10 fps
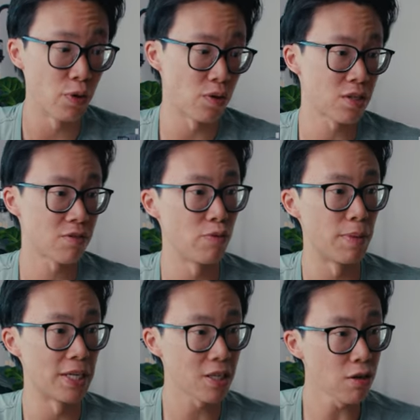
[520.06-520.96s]
focus for
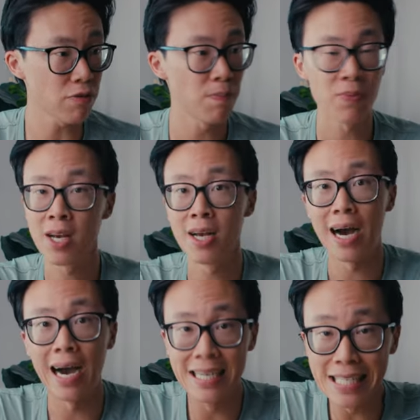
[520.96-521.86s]
myself,
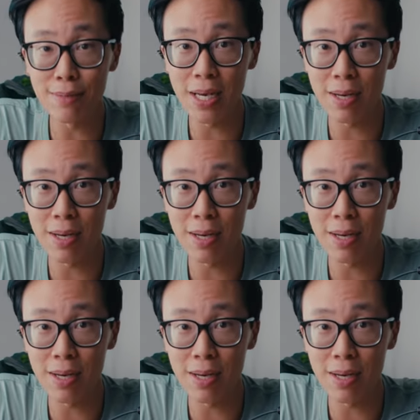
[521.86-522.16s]
I need to